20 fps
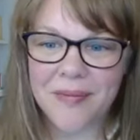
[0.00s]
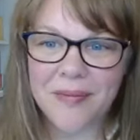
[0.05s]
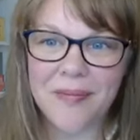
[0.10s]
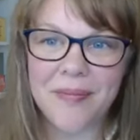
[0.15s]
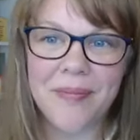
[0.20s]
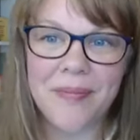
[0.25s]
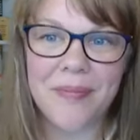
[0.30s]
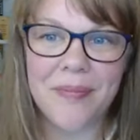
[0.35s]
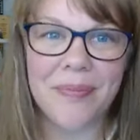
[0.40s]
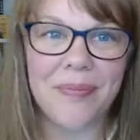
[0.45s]

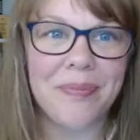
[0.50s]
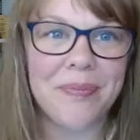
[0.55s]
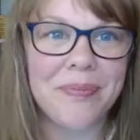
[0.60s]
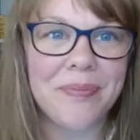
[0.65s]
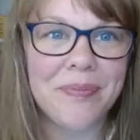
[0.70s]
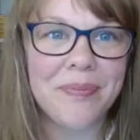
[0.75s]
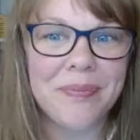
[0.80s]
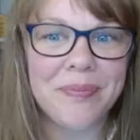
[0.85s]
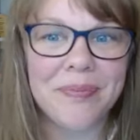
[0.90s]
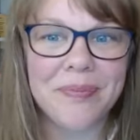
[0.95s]

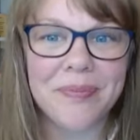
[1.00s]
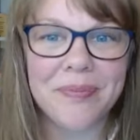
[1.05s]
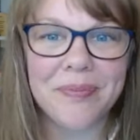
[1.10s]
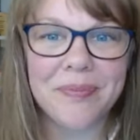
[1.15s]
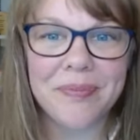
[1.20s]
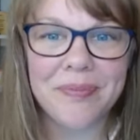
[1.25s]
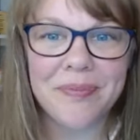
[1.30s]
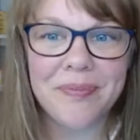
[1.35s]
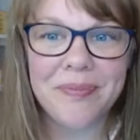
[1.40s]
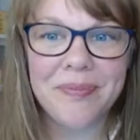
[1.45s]

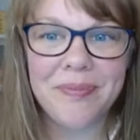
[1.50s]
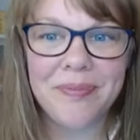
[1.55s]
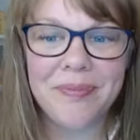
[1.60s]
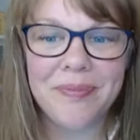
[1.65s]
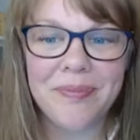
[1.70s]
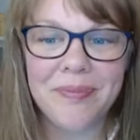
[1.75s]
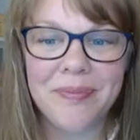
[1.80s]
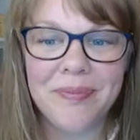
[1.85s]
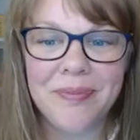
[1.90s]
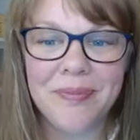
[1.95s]

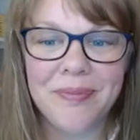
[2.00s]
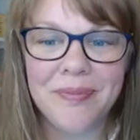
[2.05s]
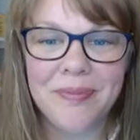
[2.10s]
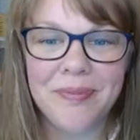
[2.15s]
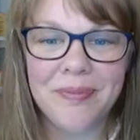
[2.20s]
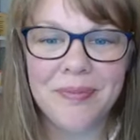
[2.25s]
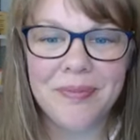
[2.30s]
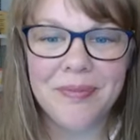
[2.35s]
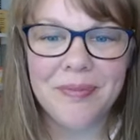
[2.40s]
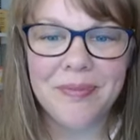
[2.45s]

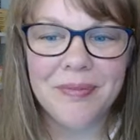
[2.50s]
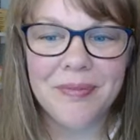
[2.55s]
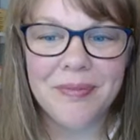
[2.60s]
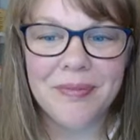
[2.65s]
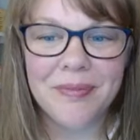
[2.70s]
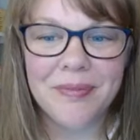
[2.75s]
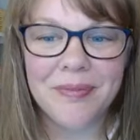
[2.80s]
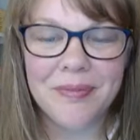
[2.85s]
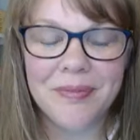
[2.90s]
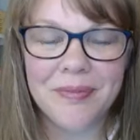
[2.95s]

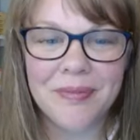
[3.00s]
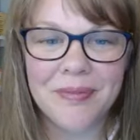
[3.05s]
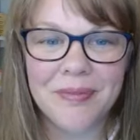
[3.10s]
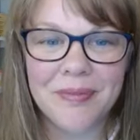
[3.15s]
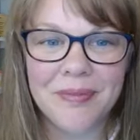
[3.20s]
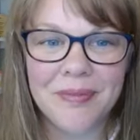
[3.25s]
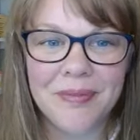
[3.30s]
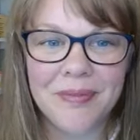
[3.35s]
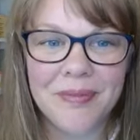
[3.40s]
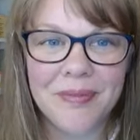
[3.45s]

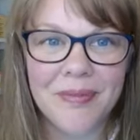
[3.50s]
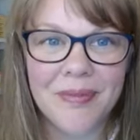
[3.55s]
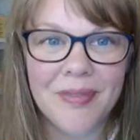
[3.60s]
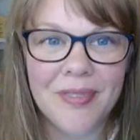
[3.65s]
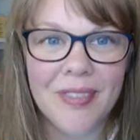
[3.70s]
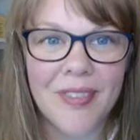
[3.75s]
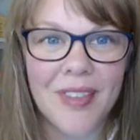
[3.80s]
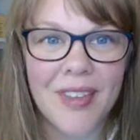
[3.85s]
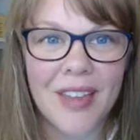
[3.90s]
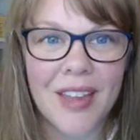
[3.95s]

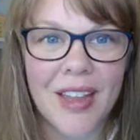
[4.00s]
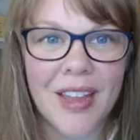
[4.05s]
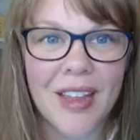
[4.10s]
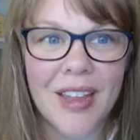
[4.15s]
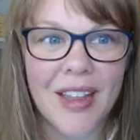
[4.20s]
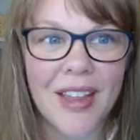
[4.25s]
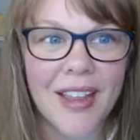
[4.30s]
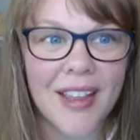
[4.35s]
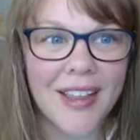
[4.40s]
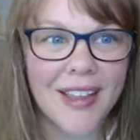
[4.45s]

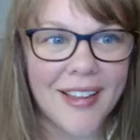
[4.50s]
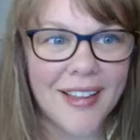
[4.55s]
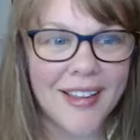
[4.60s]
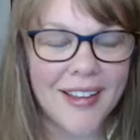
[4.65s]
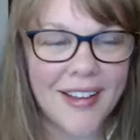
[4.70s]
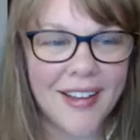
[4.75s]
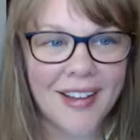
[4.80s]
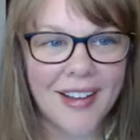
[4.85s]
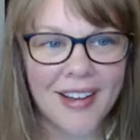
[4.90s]
Nobody speaks.